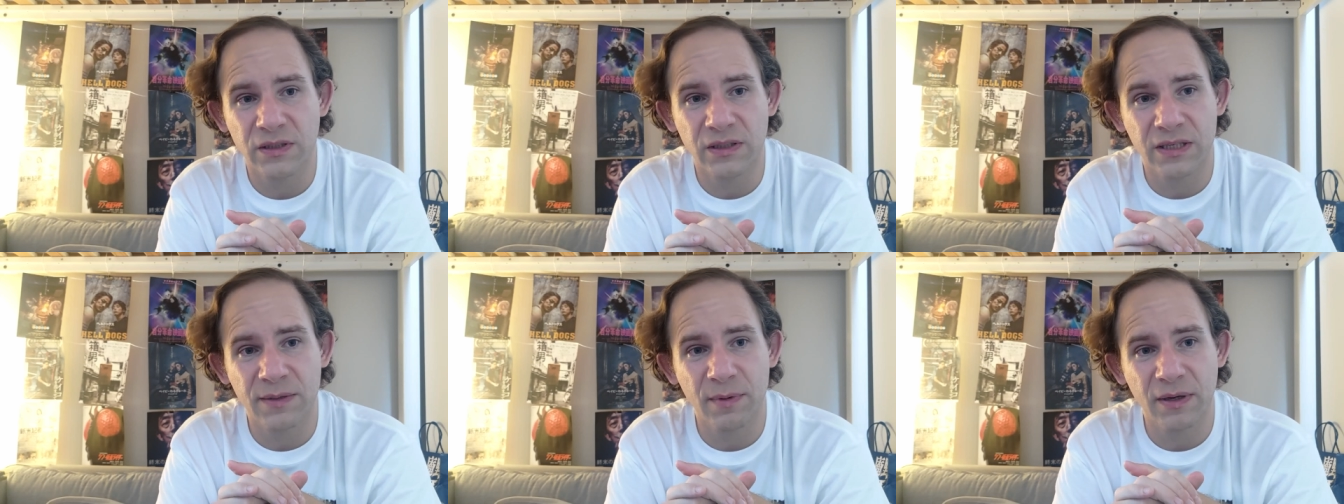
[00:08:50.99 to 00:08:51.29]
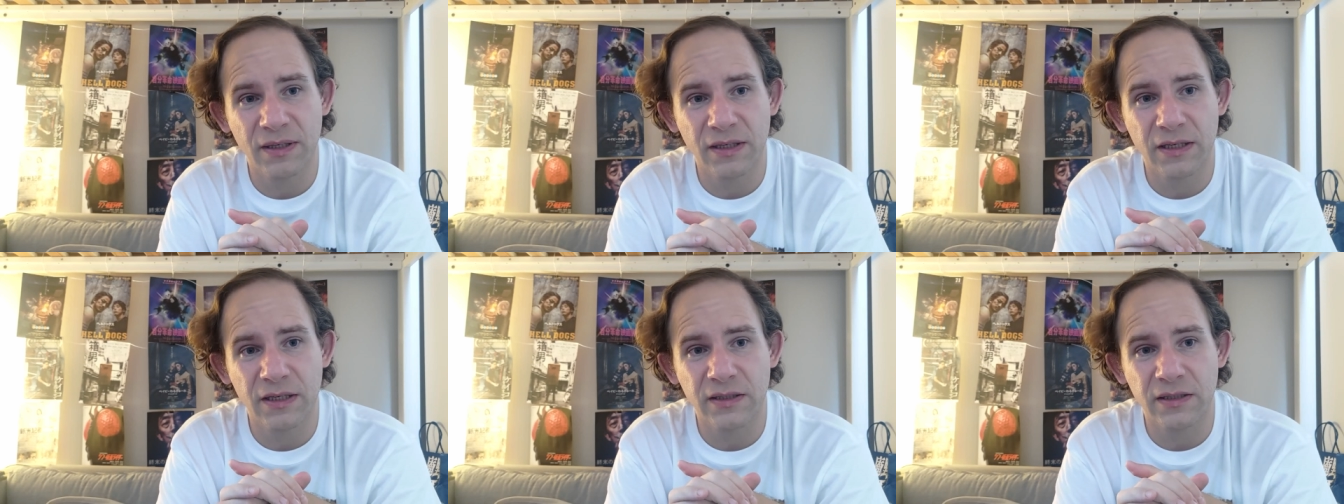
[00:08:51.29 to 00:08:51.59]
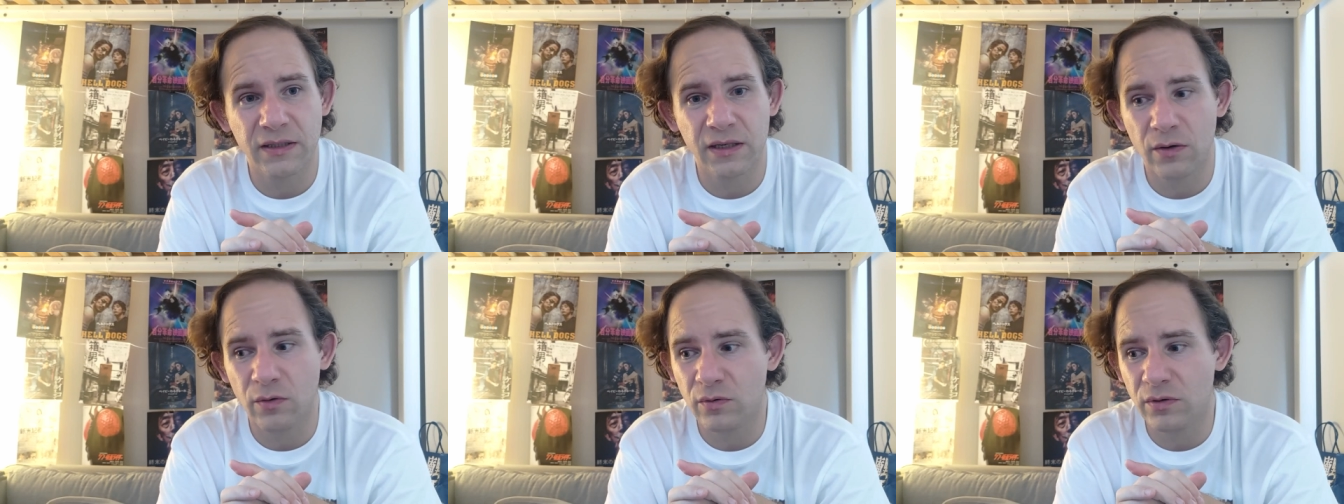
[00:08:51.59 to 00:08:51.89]
seemingly
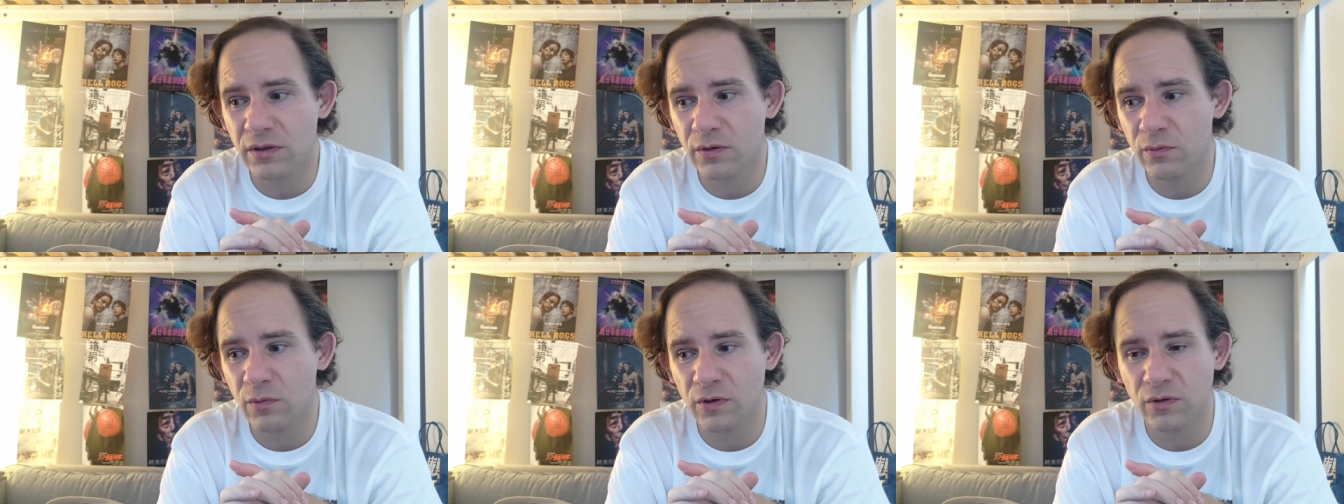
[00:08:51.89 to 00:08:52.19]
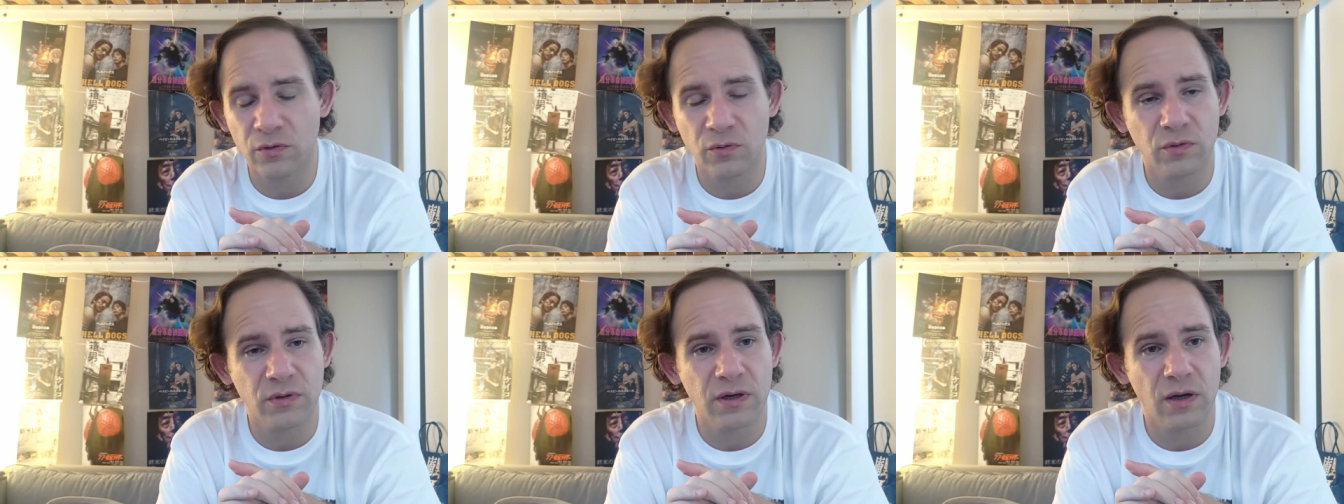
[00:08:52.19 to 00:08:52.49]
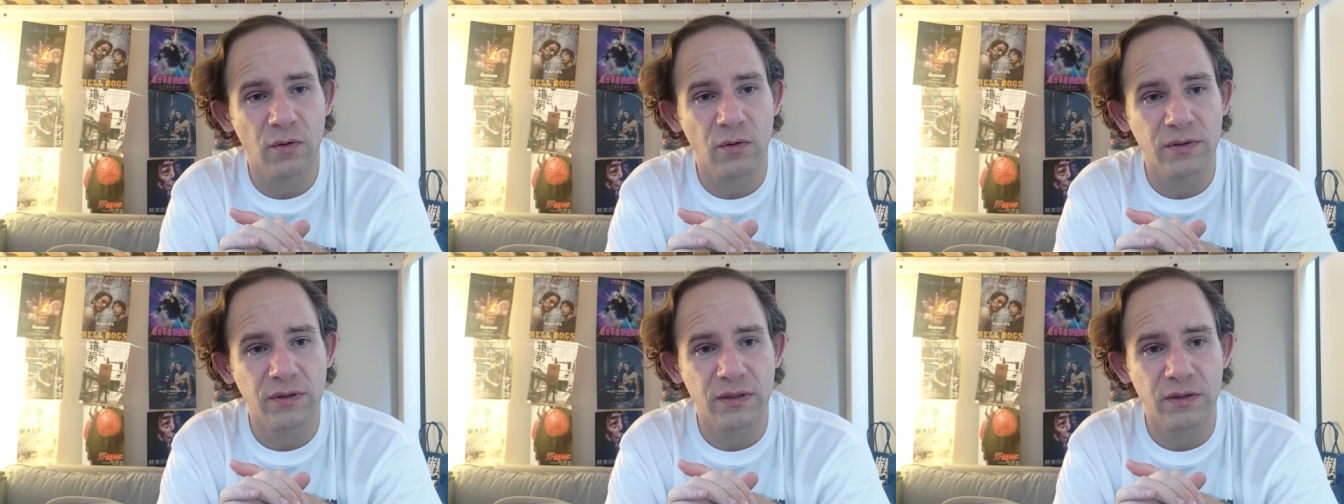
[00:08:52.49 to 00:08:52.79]
is the only one who
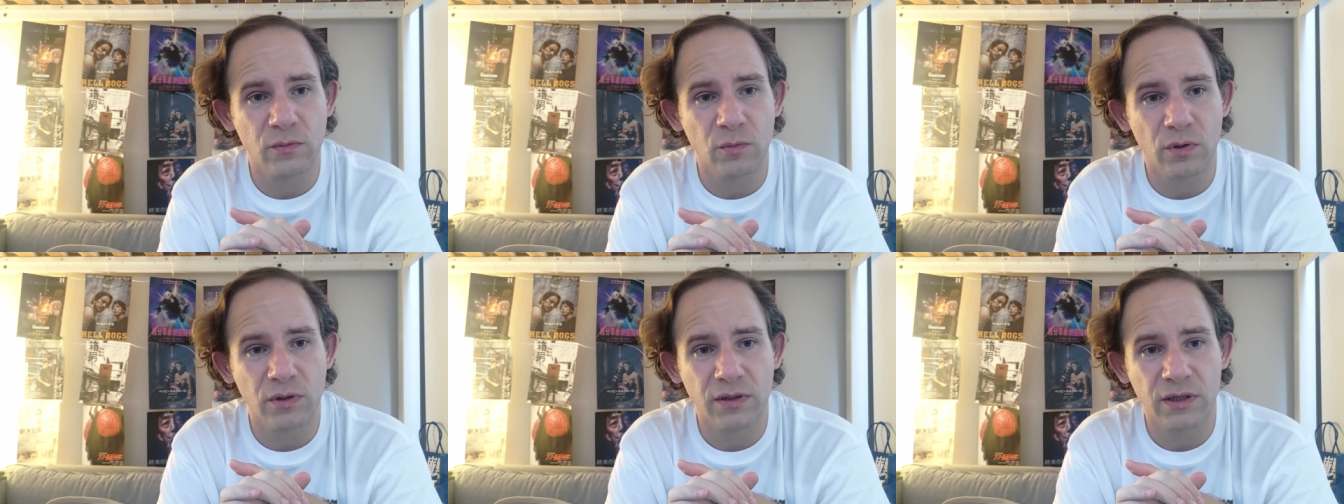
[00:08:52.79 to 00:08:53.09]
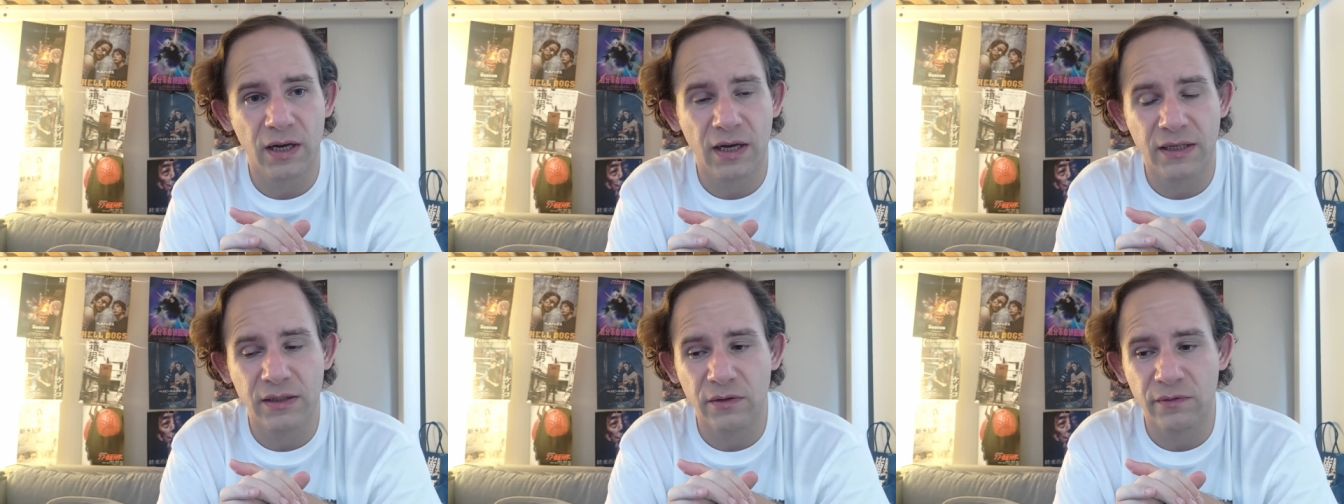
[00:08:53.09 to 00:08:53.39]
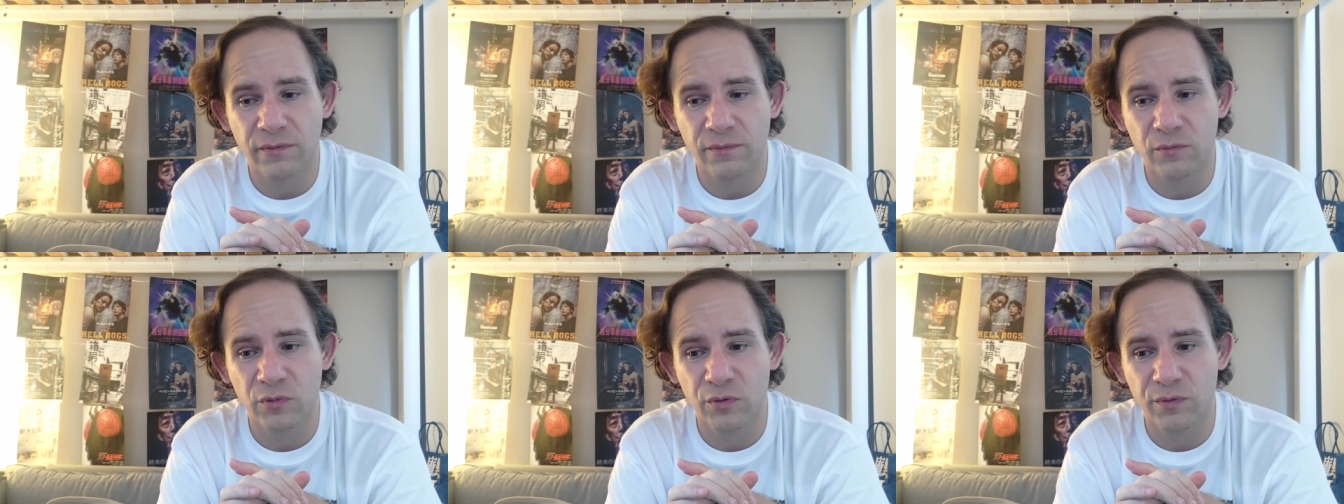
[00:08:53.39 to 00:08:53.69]
knows in what kind
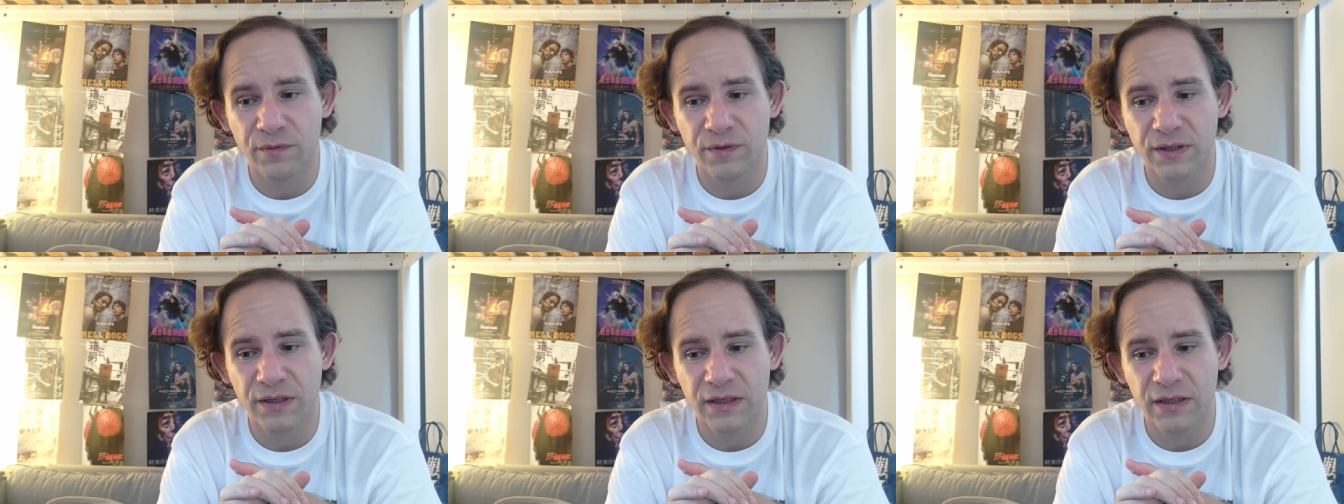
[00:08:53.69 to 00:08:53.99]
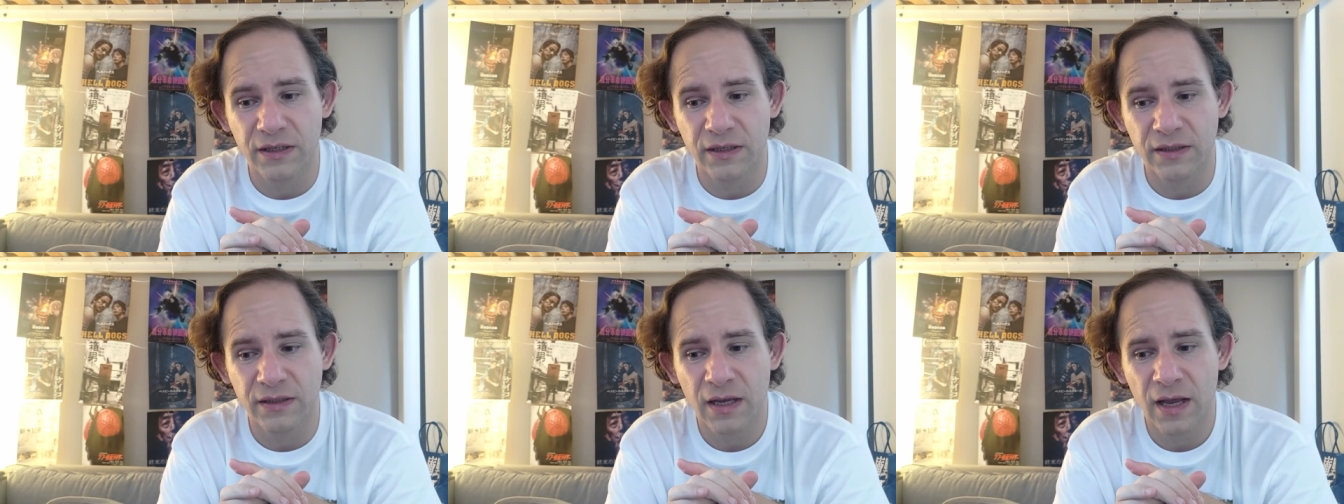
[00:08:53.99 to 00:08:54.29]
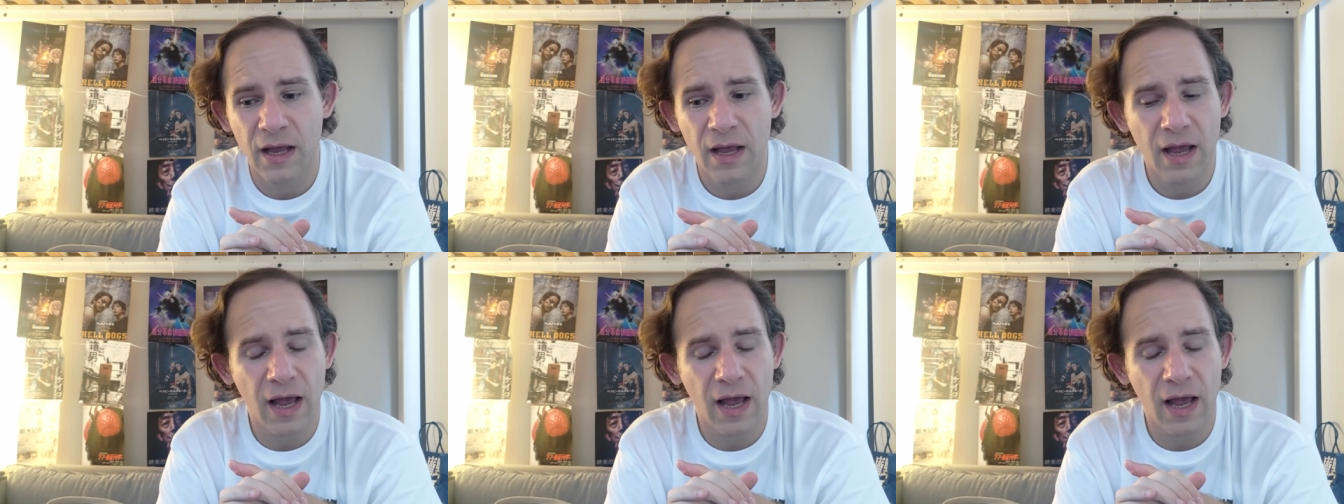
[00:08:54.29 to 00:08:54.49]
of movie he is